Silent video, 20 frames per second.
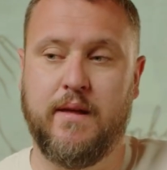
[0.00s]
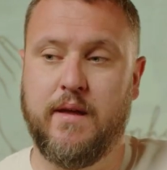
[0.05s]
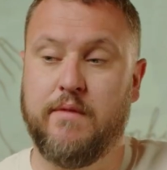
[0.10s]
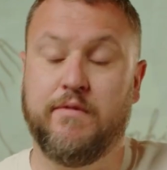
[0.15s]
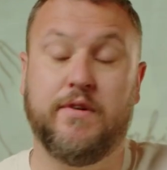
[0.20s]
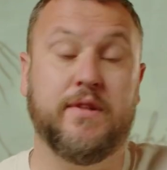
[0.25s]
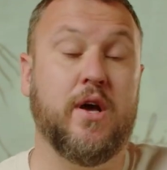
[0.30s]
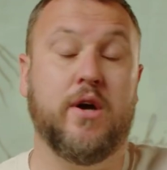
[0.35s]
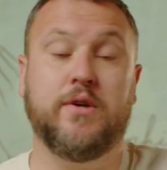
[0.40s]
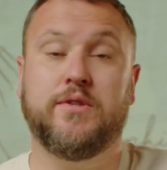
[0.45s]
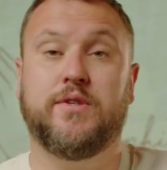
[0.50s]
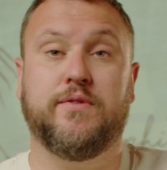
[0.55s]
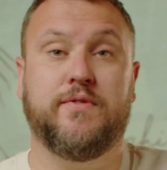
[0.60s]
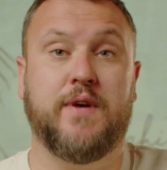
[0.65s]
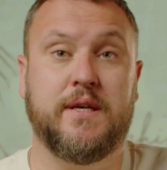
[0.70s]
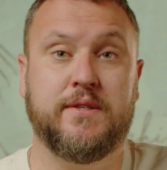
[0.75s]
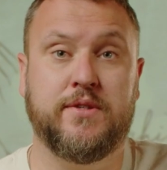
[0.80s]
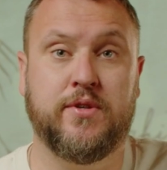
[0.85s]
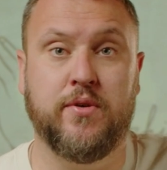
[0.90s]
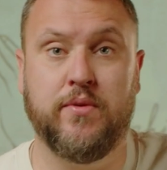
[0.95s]
For those of
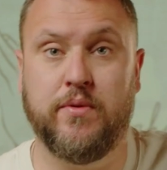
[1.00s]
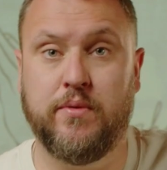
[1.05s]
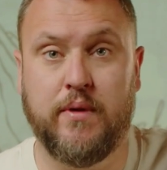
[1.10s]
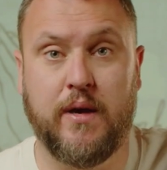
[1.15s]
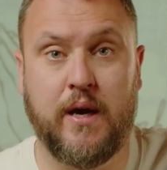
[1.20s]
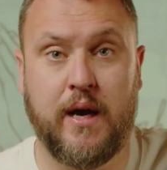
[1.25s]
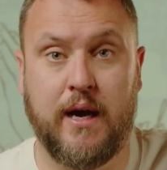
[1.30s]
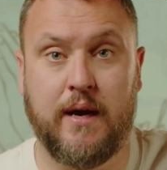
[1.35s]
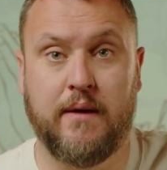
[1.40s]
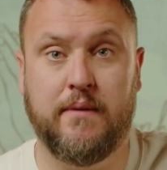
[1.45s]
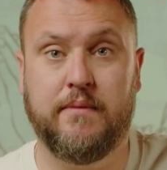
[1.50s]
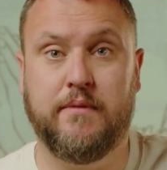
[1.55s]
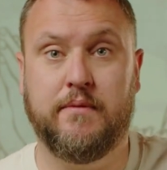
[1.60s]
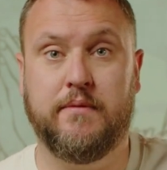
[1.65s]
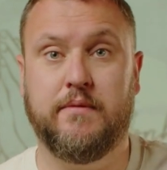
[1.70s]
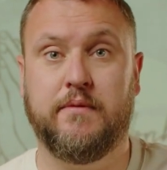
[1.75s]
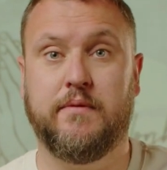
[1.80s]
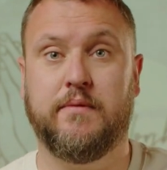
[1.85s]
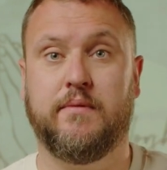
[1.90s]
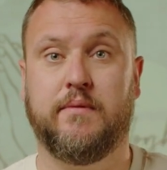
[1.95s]
us who are
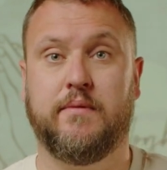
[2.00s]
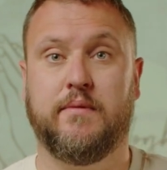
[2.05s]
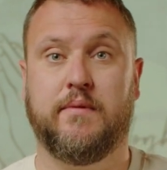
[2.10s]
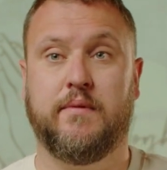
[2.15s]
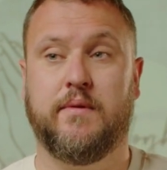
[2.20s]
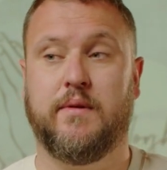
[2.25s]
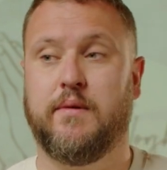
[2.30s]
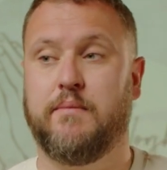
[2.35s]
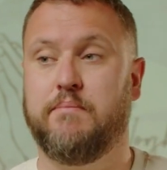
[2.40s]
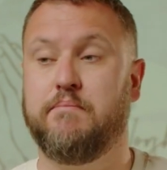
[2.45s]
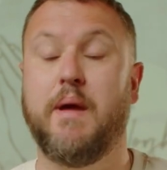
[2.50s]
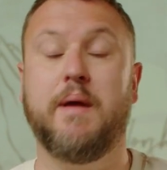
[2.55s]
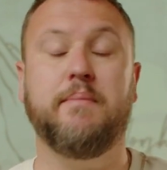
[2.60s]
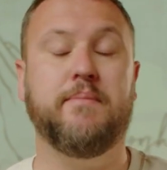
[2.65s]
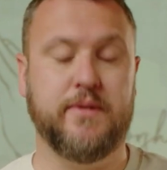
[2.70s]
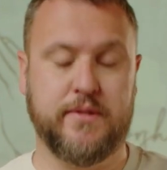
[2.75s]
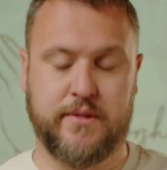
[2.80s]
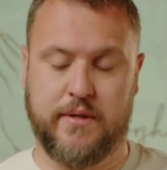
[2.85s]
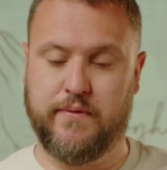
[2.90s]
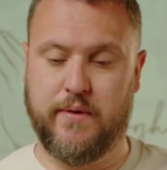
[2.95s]

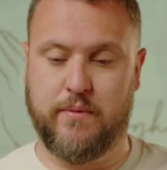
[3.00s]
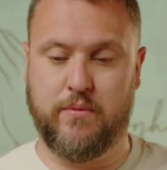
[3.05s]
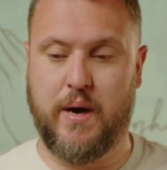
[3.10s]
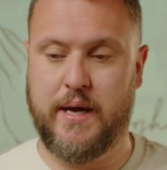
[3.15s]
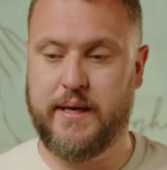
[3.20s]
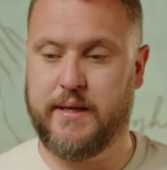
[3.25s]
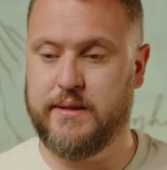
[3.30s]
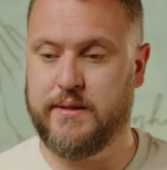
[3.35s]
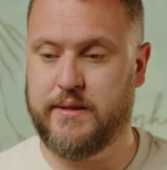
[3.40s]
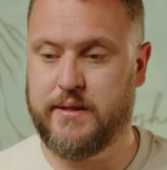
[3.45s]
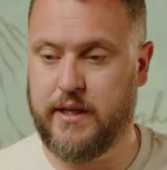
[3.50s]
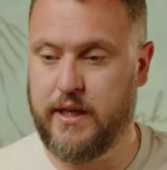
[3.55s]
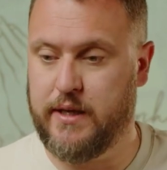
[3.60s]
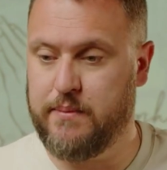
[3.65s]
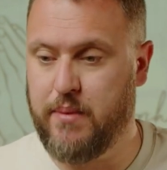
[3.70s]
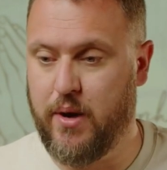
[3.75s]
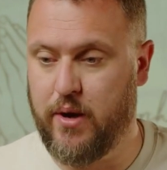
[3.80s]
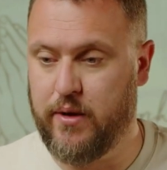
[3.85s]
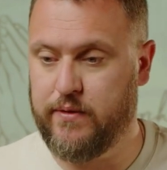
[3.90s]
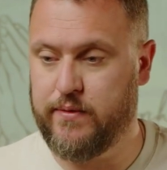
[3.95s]
members of Awaken City,
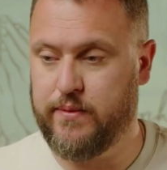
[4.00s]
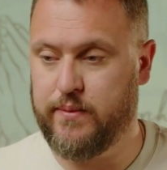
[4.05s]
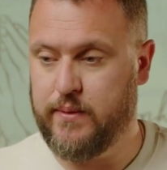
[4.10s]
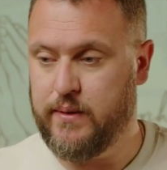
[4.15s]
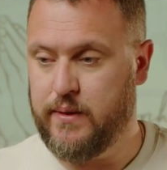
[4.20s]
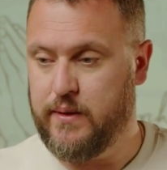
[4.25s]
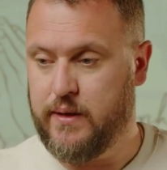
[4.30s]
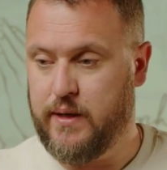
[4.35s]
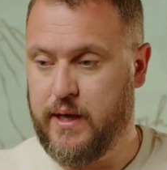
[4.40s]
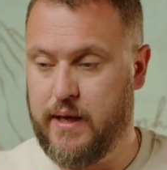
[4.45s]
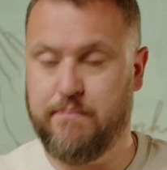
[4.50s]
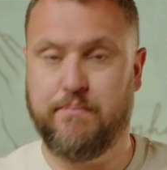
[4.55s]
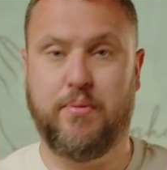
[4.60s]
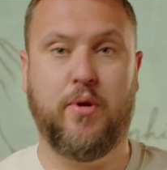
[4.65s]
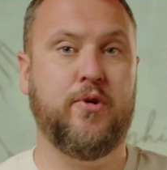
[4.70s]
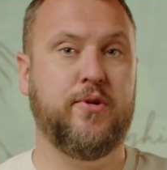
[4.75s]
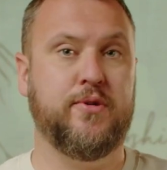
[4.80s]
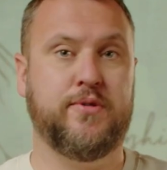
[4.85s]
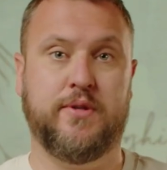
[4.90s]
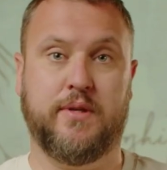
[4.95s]
both in
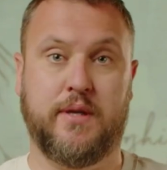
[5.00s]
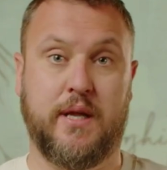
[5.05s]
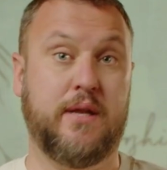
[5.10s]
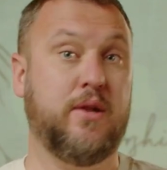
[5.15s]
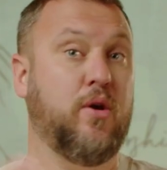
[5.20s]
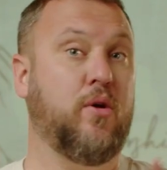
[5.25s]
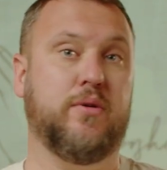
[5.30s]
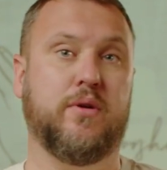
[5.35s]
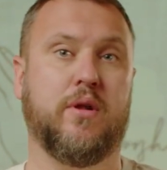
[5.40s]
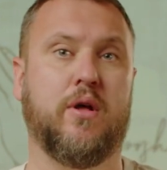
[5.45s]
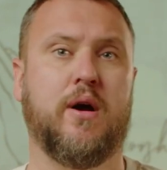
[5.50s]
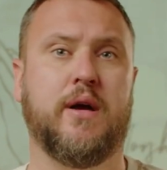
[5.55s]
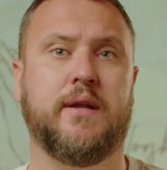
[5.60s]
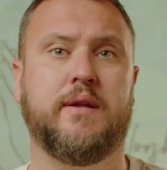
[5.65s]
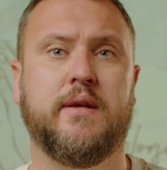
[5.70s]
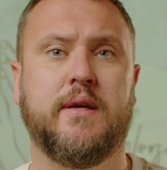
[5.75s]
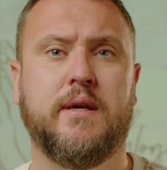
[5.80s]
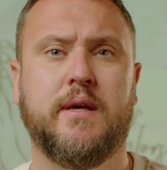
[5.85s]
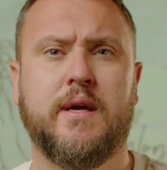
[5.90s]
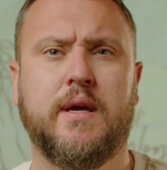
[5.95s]
person and
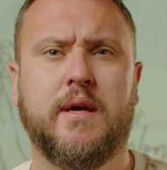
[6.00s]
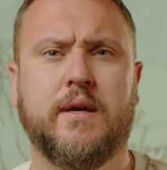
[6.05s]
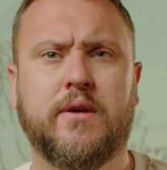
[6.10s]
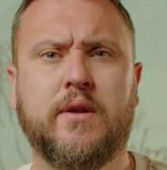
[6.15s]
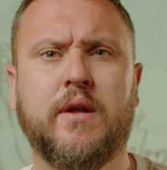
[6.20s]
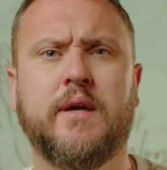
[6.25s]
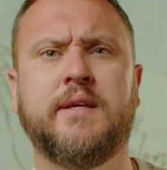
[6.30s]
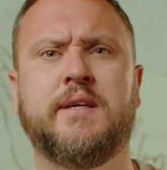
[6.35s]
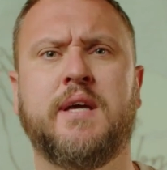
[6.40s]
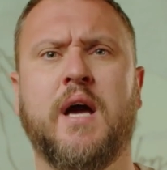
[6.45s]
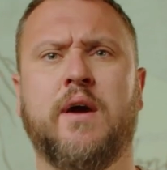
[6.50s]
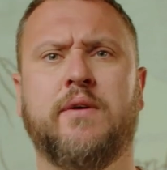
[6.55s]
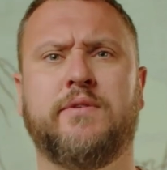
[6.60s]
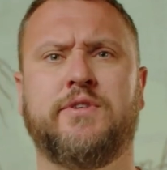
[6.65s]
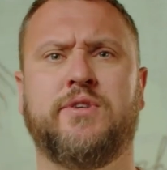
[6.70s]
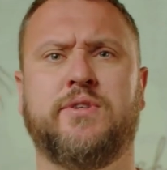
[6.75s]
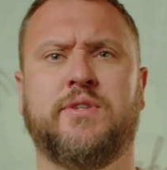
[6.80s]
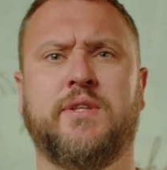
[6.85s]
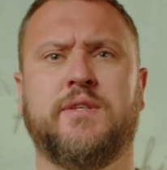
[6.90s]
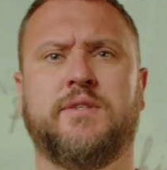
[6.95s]
online, could I
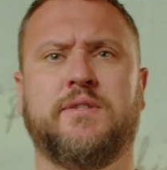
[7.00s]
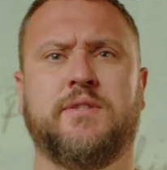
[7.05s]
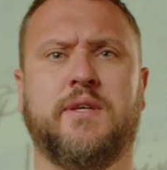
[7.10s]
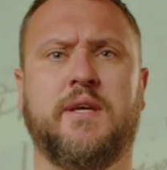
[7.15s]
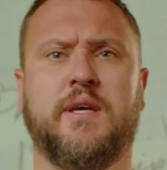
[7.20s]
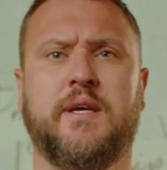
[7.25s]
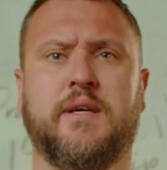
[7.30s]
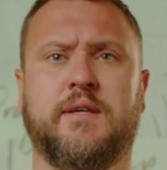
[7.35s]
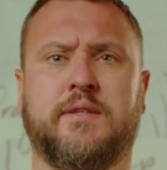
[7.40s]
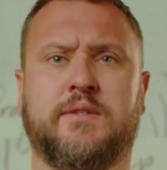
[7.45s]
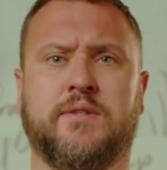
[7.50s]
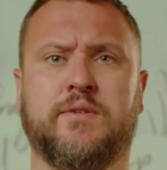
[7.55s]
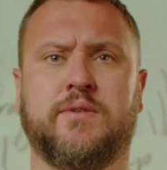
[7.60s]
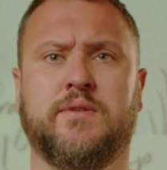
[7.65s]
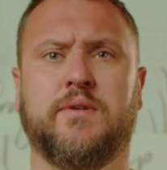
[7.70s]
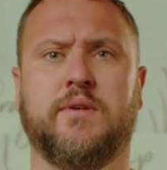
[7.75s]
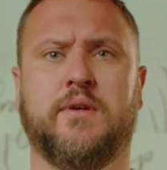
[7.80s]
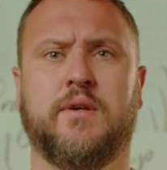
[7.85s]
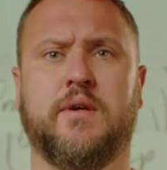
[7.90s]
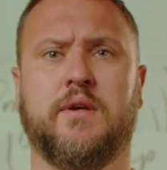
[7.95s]
encourage you this year
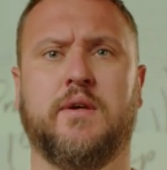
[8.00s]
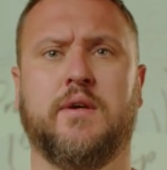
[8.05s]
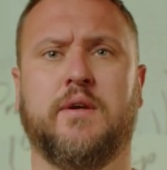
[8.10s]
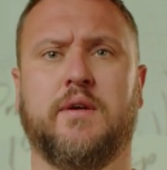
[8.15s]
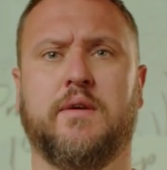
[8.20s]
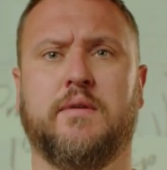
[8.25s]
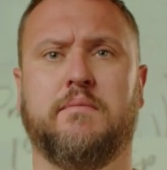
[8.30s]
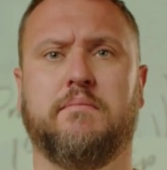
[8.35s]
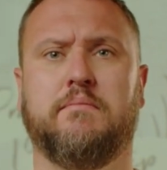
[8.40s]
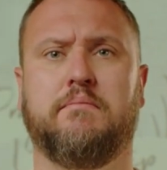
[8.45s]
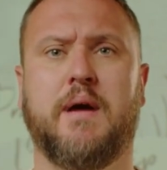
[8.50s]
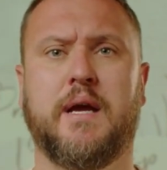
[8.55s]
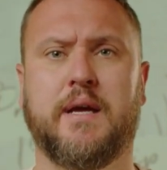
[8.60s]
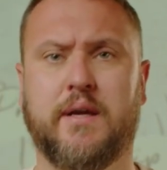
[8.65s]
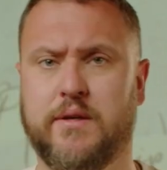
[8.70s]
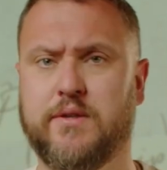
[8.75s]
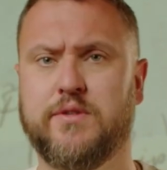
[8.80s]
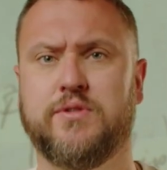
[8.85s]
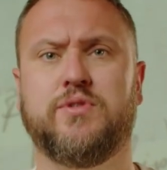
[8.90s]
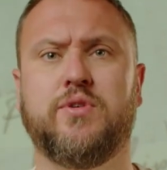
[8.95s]
to make
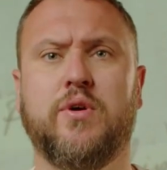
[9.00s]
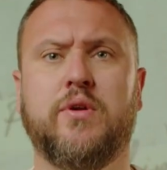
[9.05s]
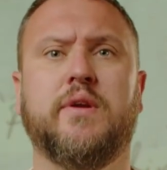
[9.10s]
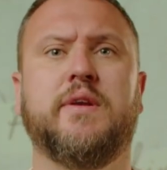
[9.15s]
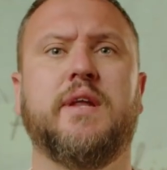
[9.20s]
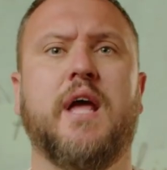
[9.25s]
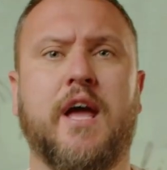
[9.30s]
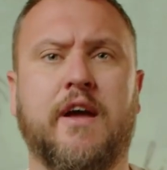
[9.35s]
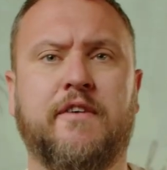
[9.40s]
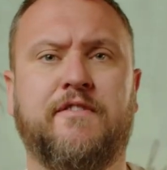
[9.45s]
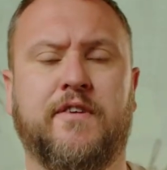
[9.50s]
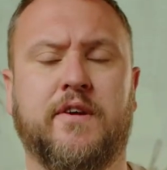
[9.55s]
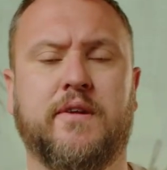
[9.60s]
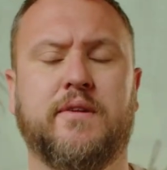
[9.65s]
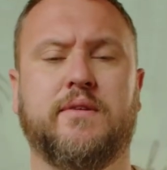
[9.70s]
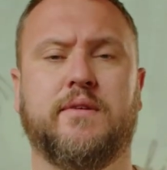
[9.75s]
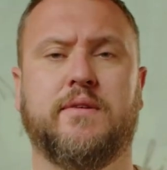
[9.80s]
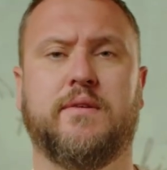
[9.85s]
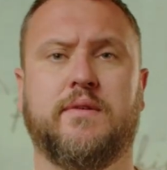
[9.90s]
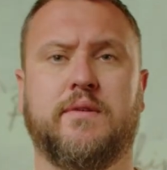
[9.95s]
a concerted effort
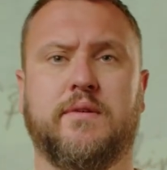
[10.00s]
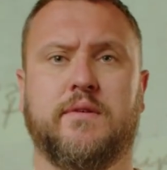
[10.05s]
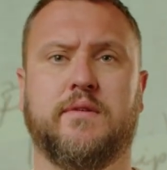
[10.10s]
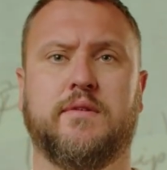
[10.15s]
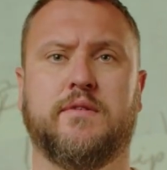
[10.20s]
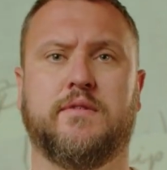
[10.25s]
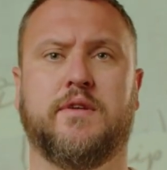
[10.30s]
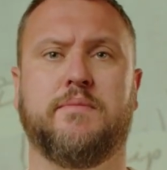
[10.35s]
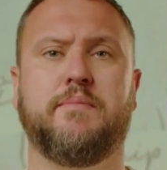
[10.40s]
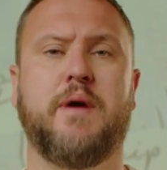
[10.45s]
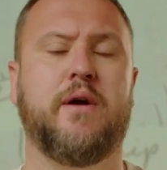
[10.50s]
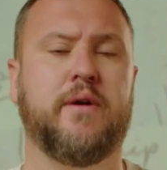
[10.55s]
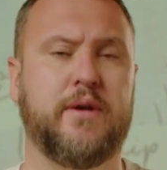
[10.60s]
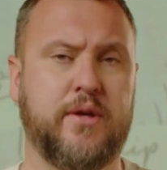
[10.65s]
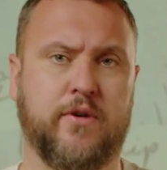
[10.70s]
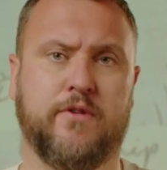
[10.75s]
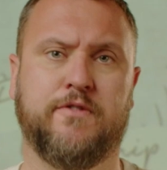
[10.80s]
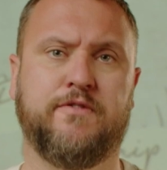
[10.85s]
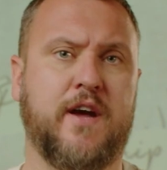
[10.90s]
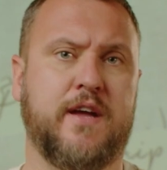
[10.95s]
to marry
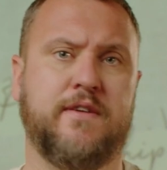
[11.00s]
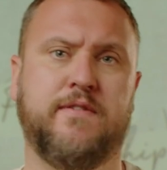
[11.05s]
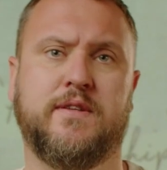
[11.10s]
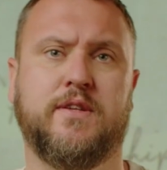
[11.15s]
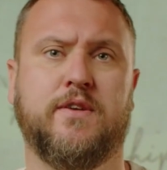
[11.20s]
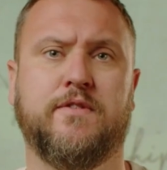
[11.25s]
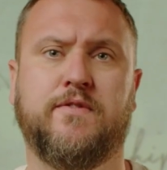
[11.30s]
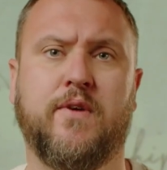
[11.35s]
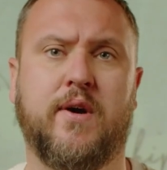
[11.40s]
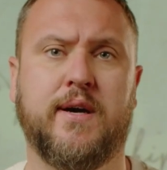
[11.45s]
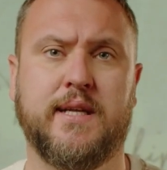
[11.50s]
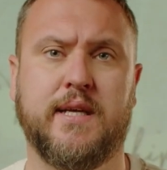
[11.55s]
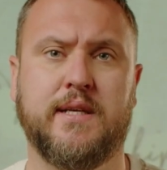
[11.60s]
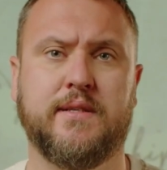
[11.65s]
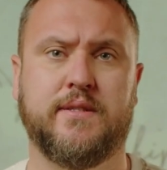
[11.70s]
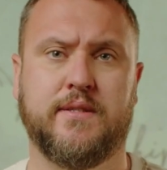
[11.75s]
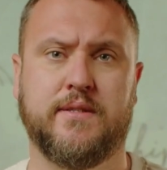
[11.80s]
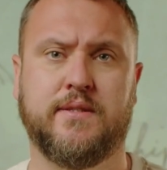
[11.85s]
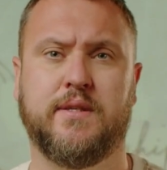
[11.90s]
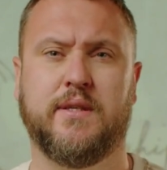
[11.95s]
your faith and your
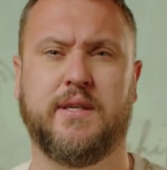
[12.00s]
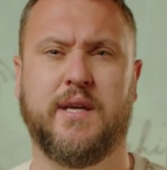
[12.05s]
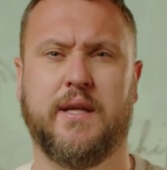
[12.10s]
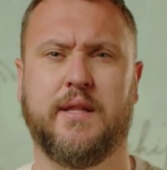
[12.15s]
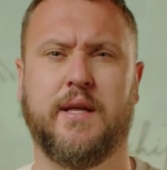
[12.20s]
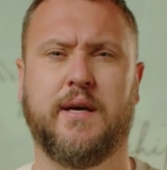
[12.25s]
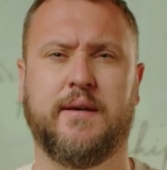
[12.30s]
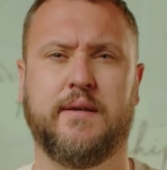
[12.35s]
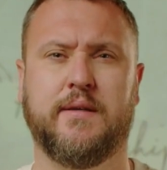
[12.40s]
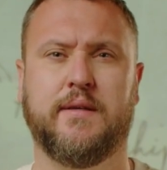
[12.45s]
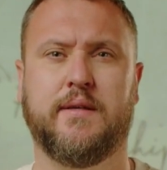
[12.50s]
finances together?